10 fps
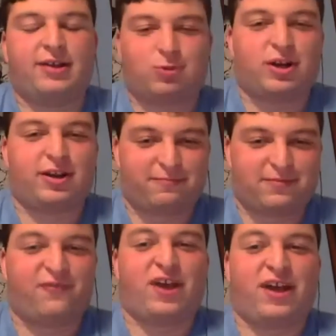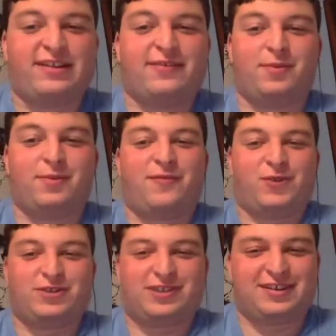just want to defend David Blatt
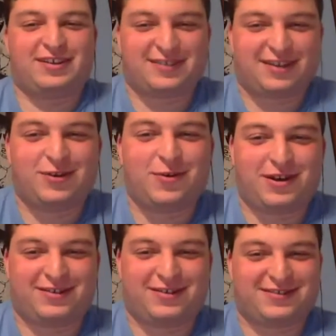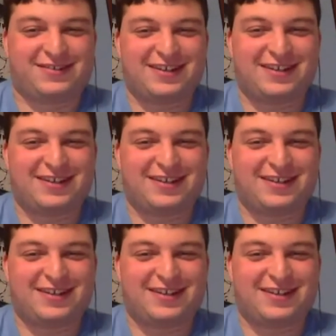for a second because I know no one else is.